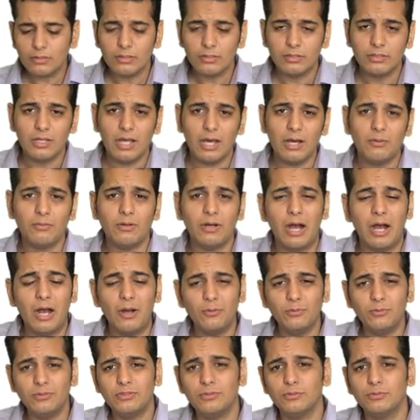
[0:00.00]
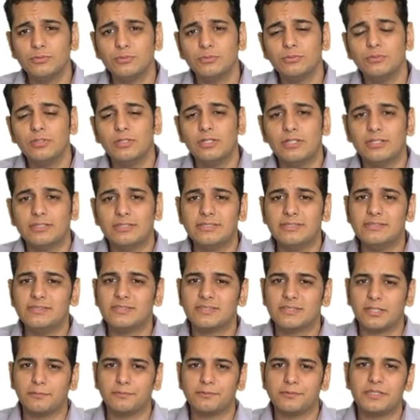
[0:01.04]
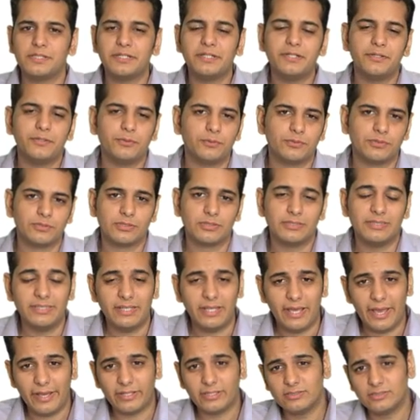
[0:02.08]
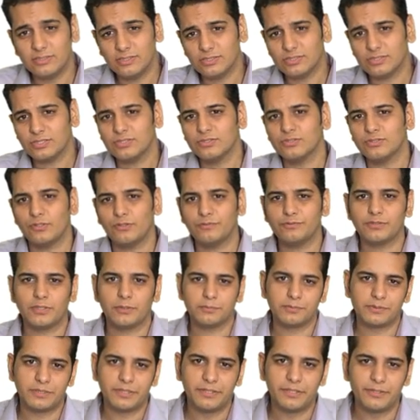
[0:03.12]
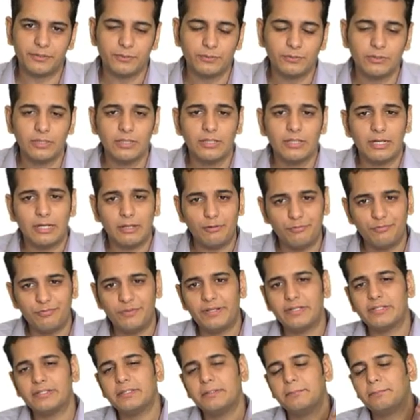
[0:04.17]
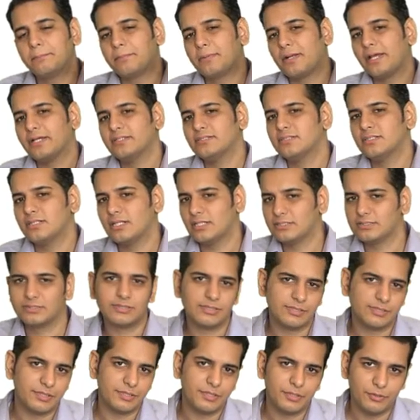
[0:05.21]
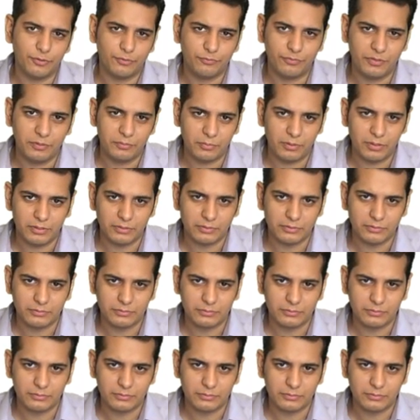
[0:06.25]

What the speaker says: Now, how do these substitutes, the existence of substitute, affect the price elasticity of demand?